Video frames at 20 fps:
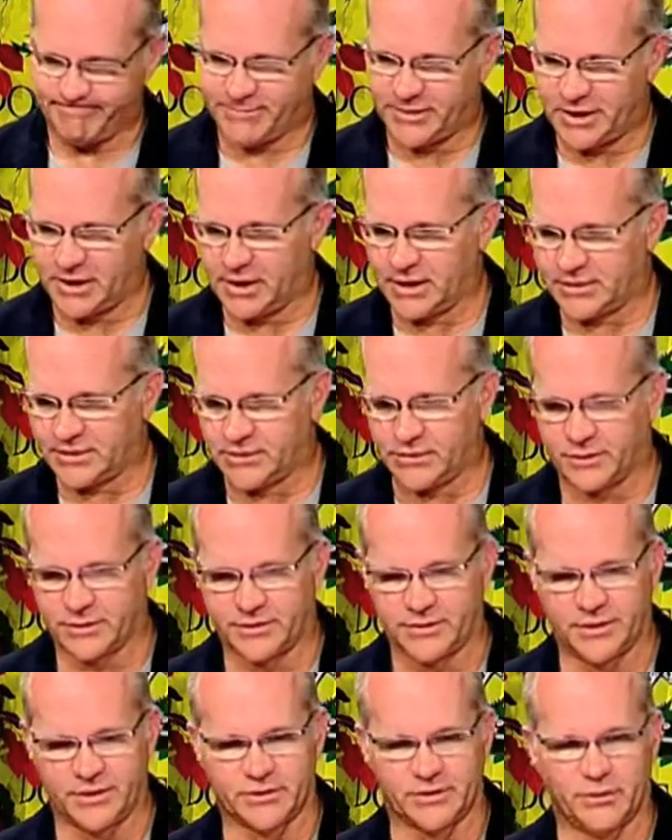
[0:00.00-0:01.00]
she gets to
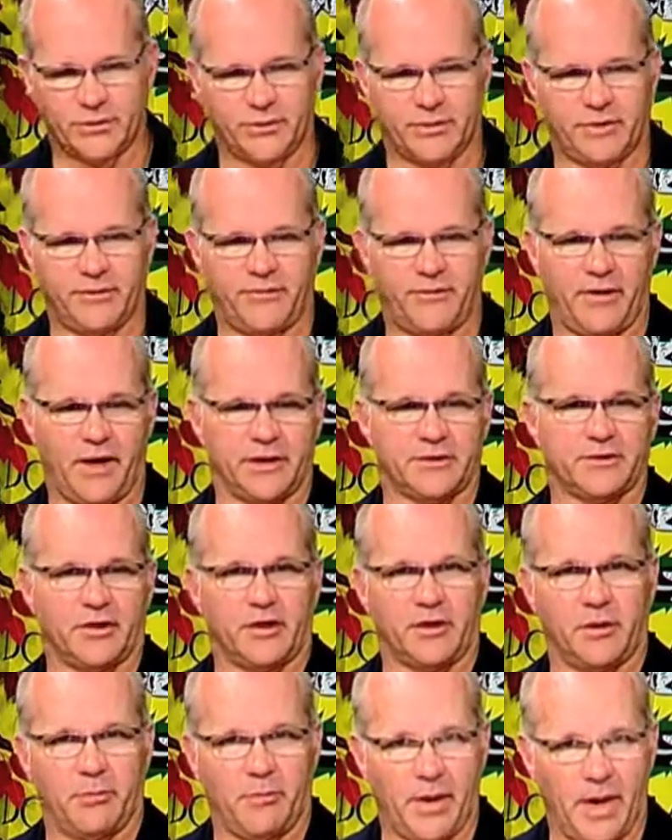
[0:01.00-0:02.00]
assist in her defense
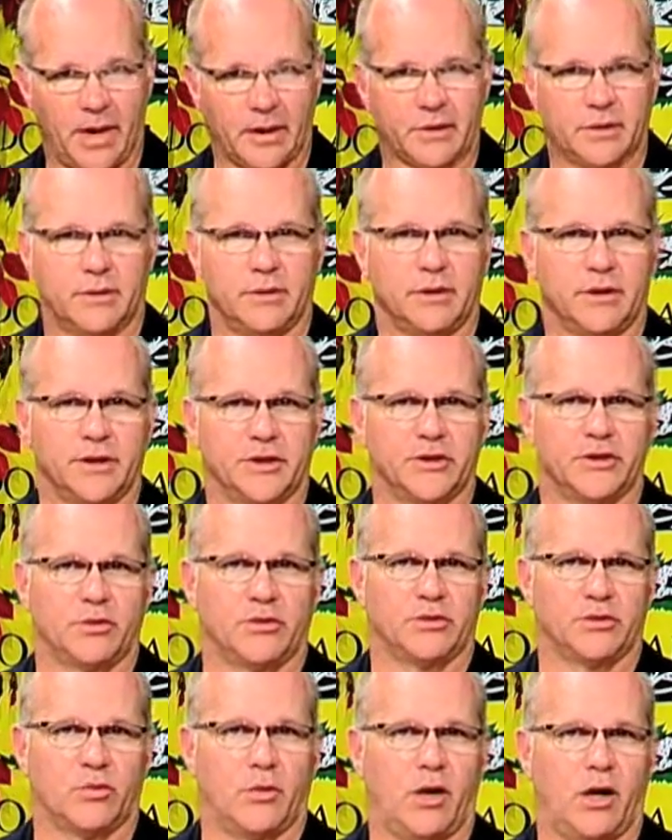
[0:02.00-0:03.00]
on the medical
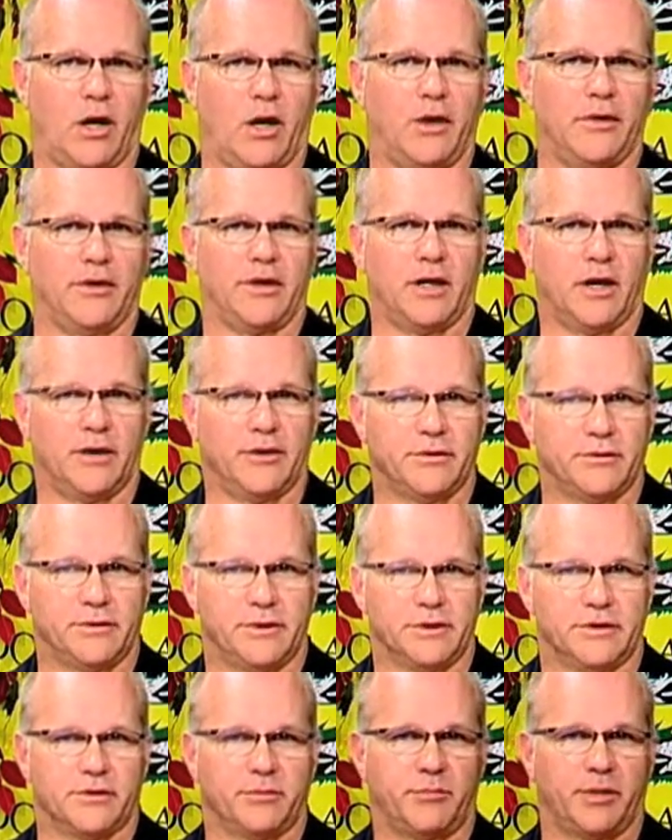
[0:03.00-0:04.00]
issues while all the other
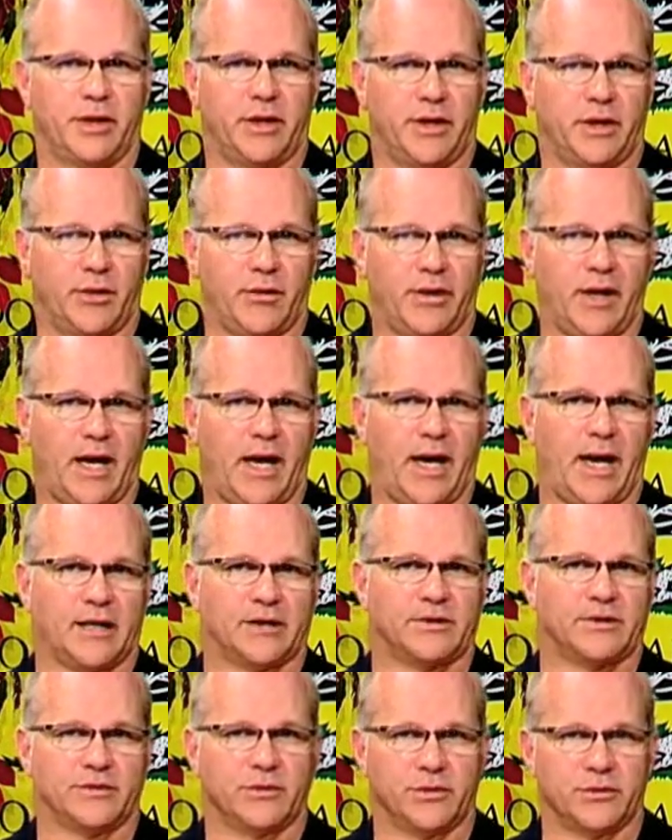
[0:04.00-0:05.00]
disciplinary
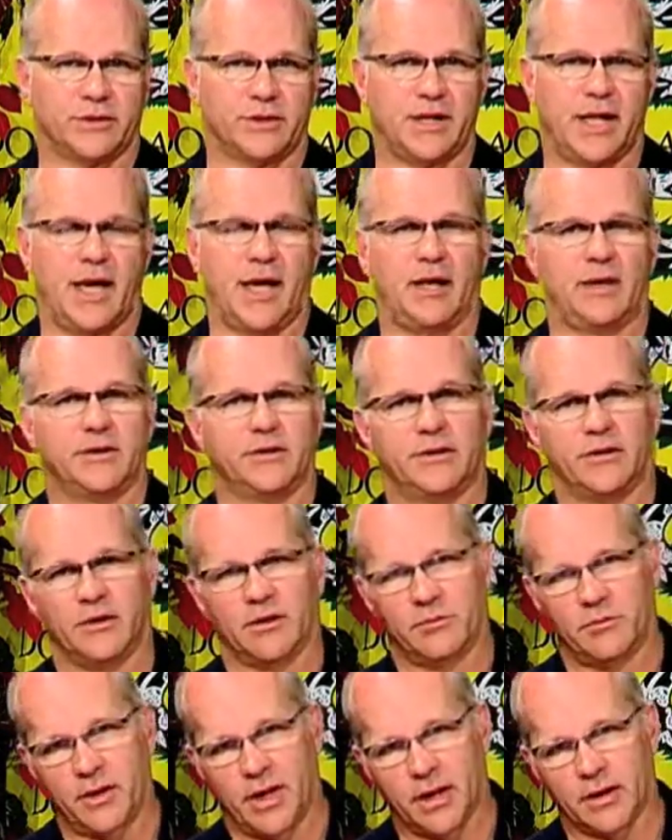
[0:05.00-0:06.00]
actions are stayed until
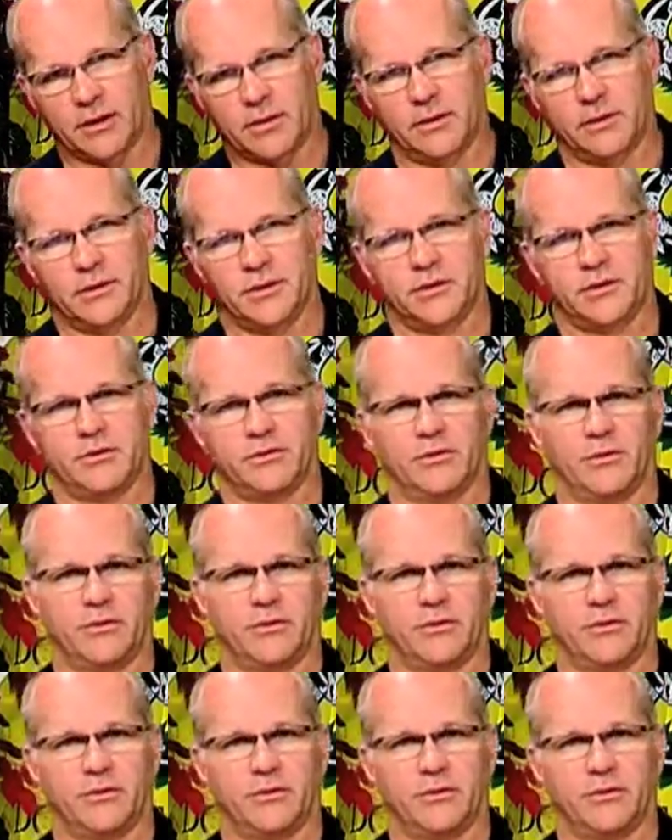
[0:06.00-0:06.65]
the medical issues